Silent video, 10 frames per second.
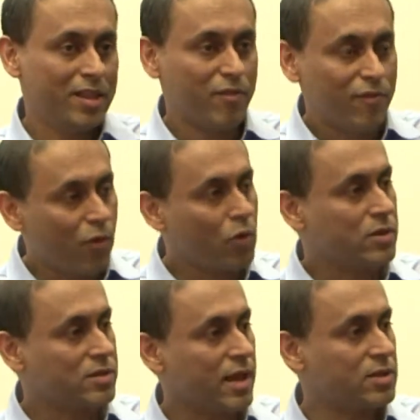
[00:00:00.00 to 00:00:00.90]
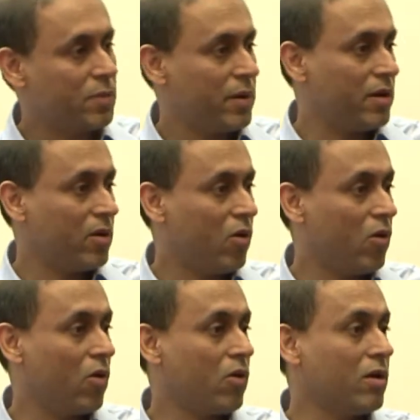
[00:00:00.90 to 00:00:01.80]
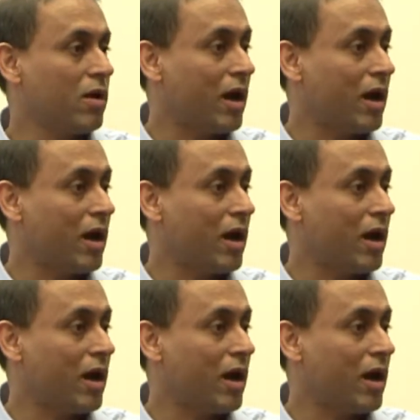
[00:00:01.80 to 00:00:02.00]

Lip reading: the focus has been on